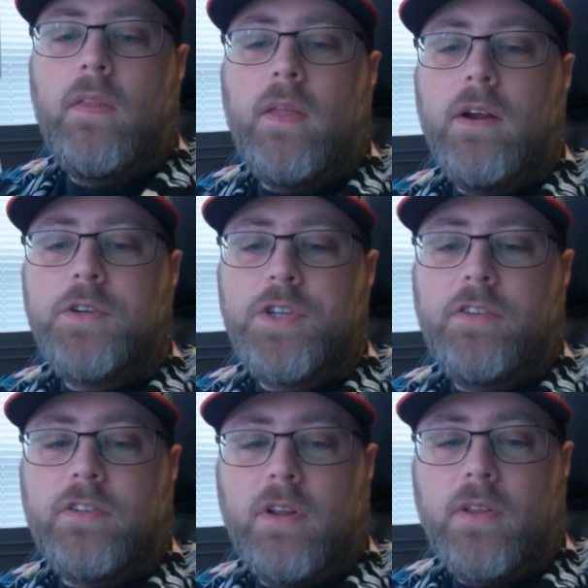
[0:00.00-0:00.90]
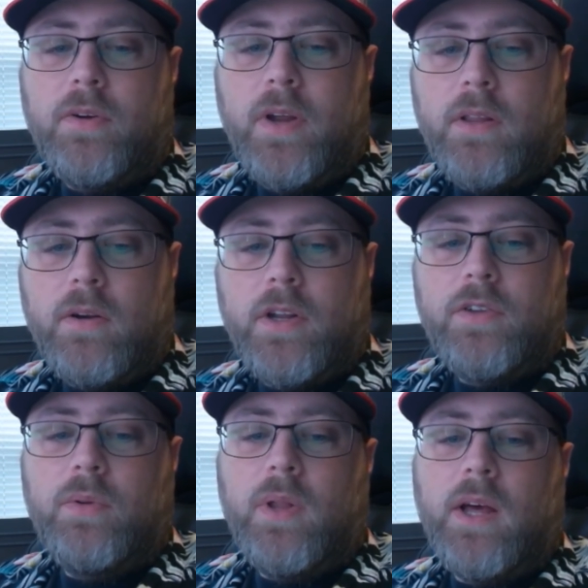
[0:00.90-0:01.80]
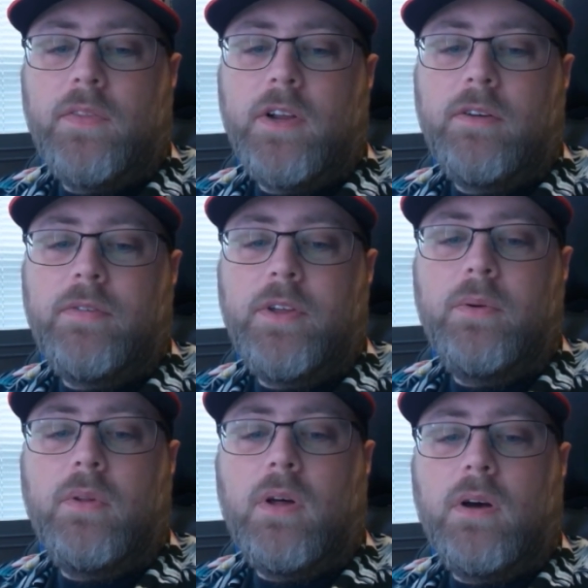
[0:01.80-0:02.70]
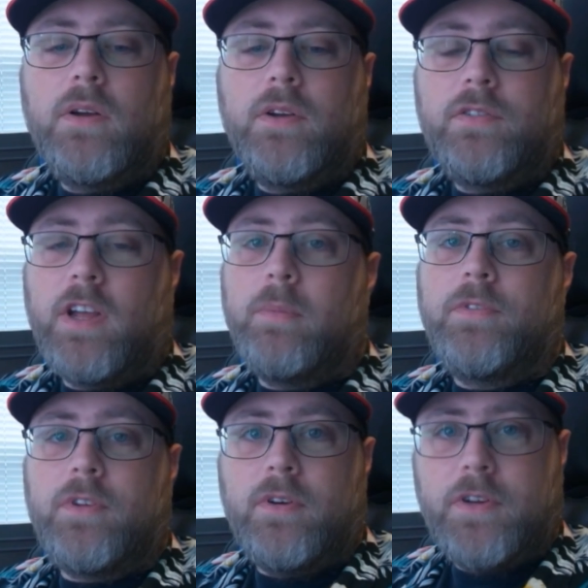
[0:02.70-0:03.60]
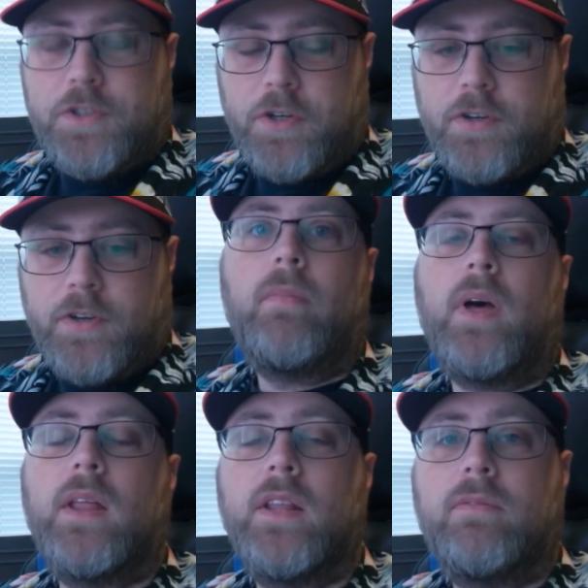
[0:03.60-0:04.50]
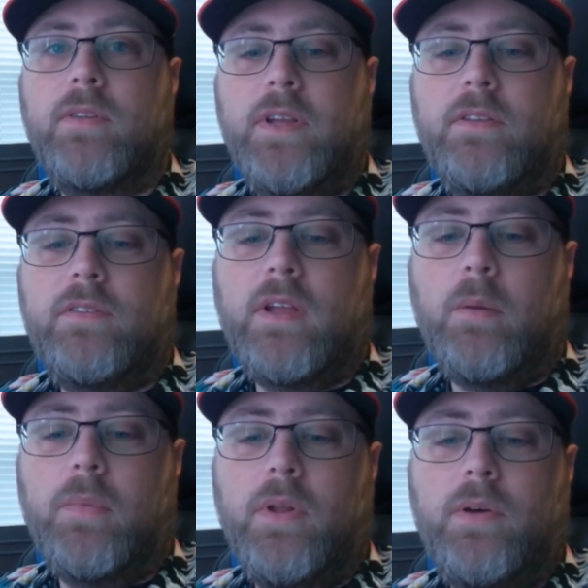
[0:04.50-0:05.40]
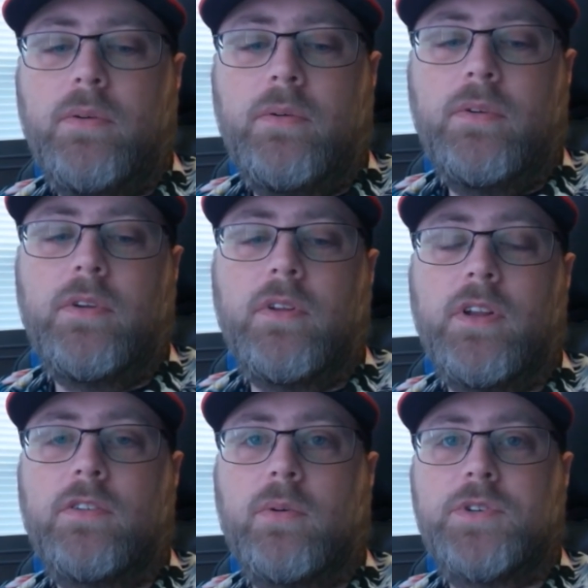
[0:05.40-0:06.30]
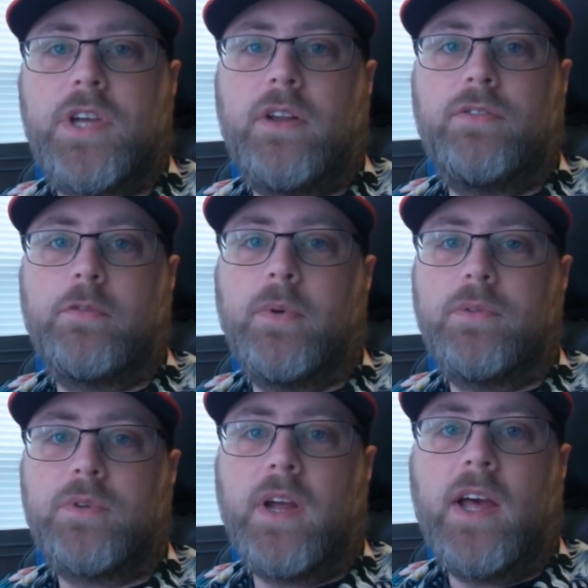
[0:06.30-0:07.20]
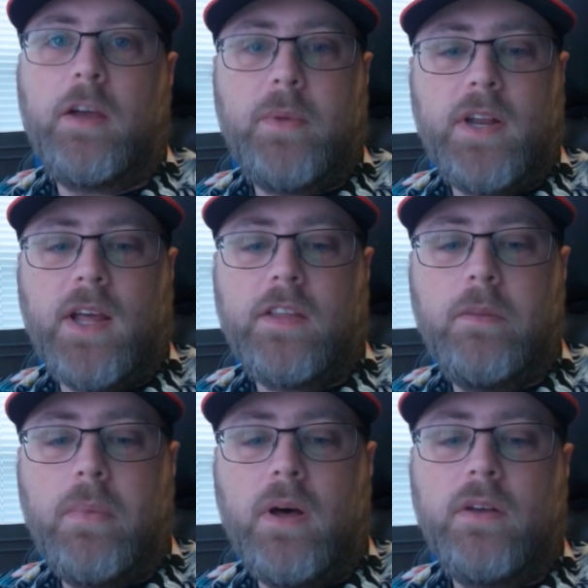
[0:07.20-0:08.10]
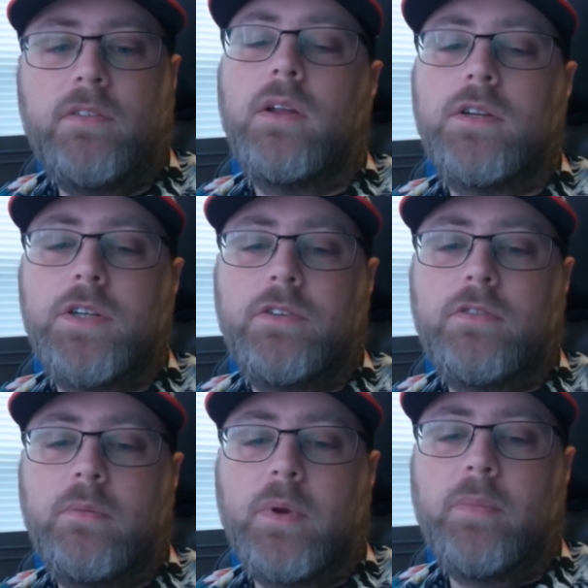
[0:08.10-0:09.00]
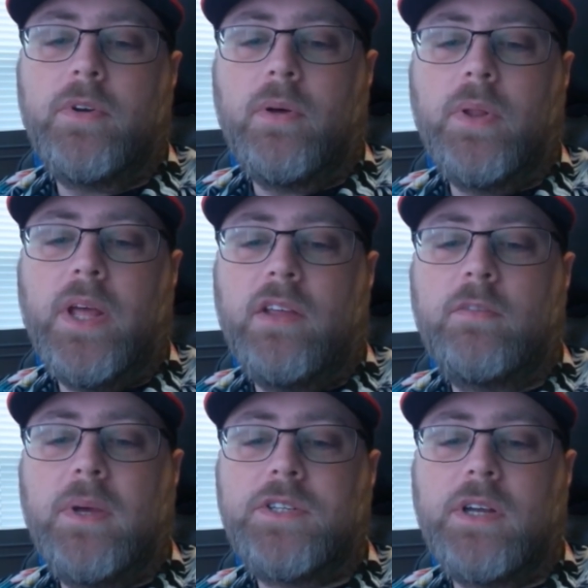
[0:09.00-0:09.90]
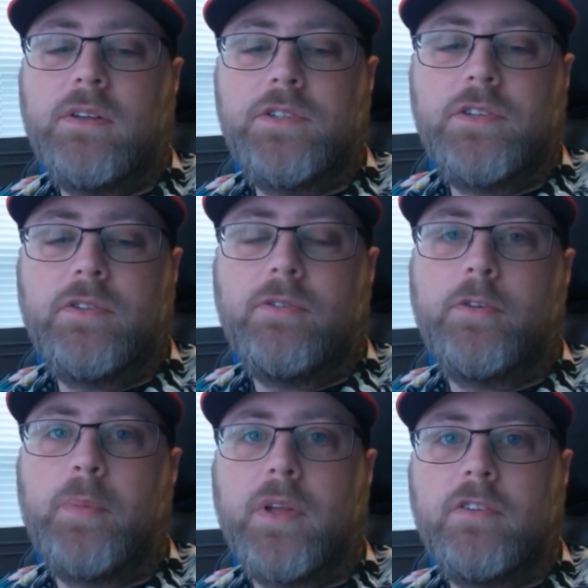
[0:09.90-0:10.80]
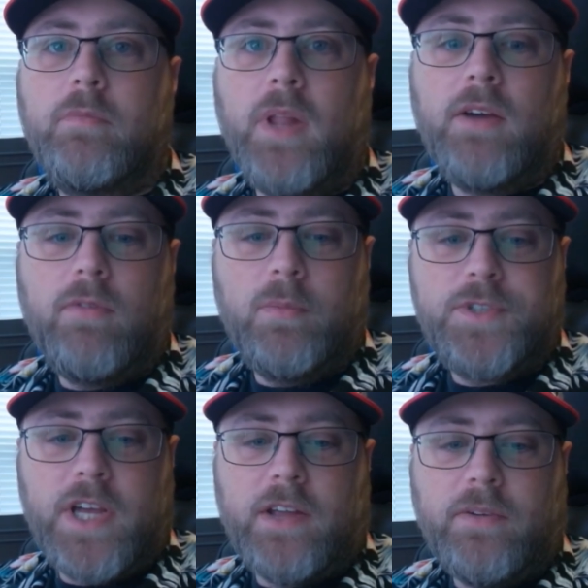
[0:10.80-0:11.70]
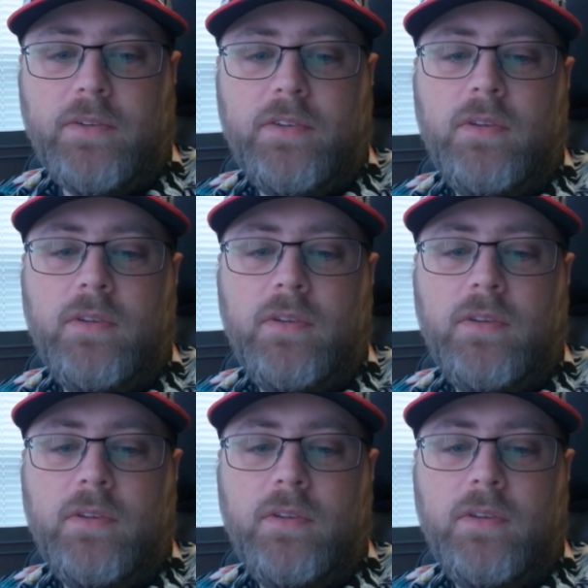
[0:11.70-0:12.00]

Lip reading: They're just another great learning tool out there for you along your cybersecurity journey. I left links down below to the Discord channels for both Try Hack Me and Hack the Box. Just remember to only ask about challenges in their respective platform channels.